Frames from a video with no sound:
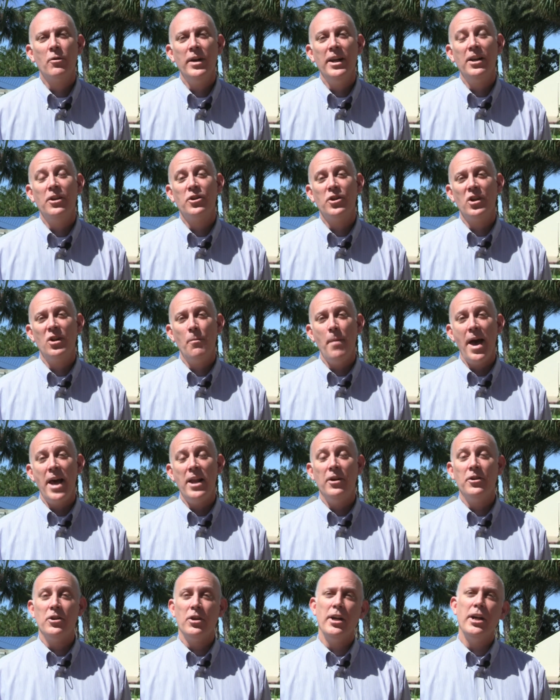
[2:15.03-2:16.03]
Green, General
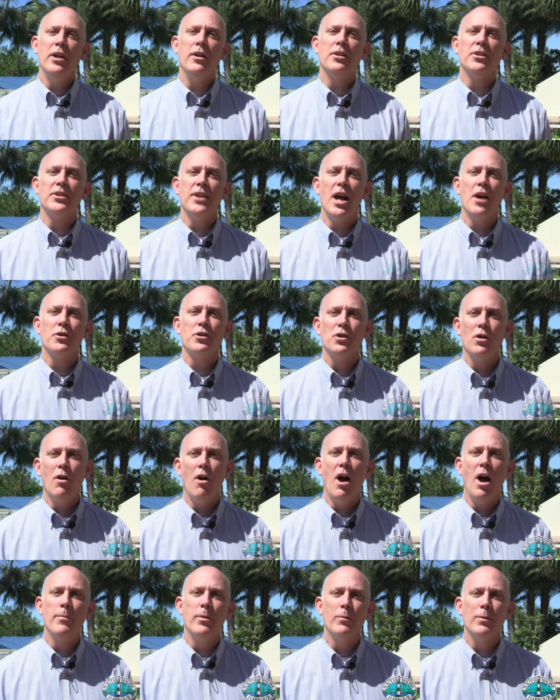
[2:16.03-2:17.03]
Manager here at South Shore
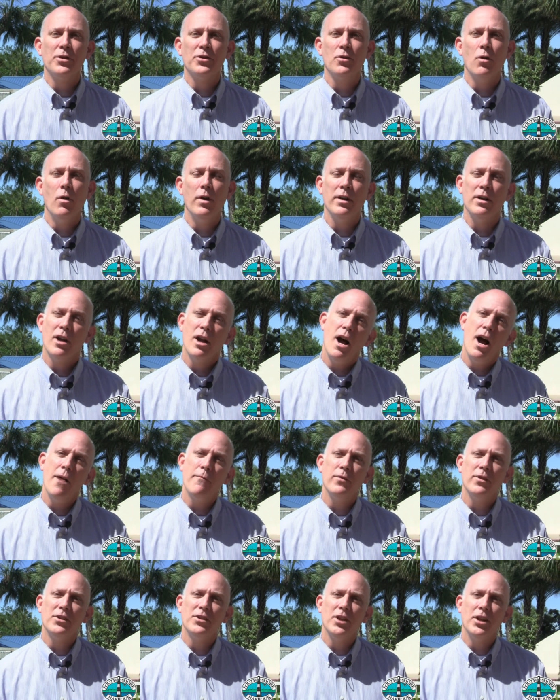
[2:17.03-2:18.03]
Harbour Resort and
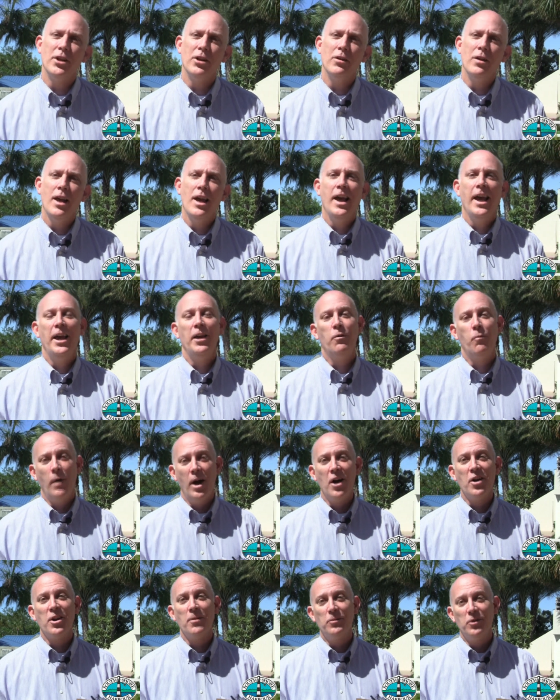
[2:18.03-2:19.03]
Conference Center, and
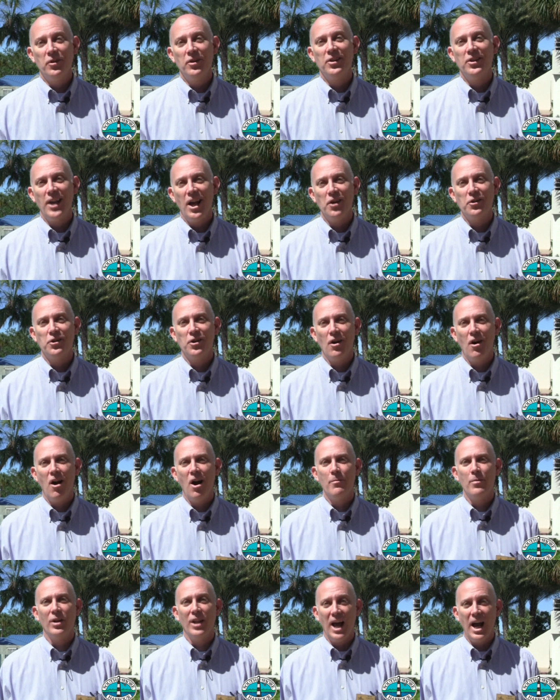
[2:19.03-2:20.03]
welcome to the South Shore
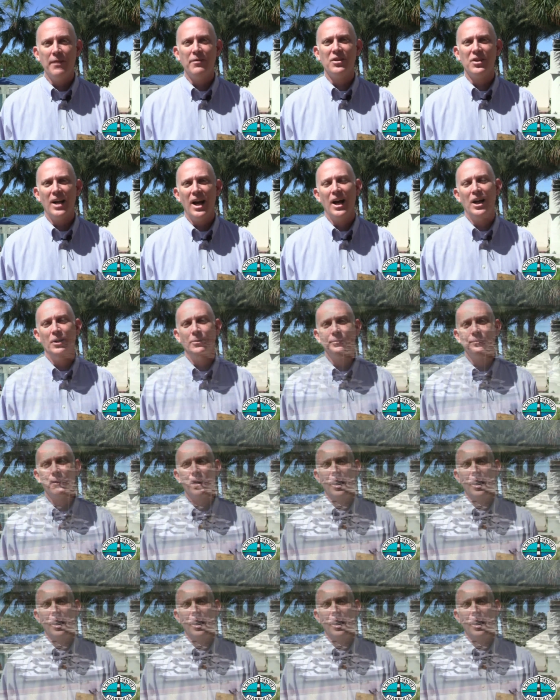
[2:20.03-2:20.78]
Harbour Lifestyle.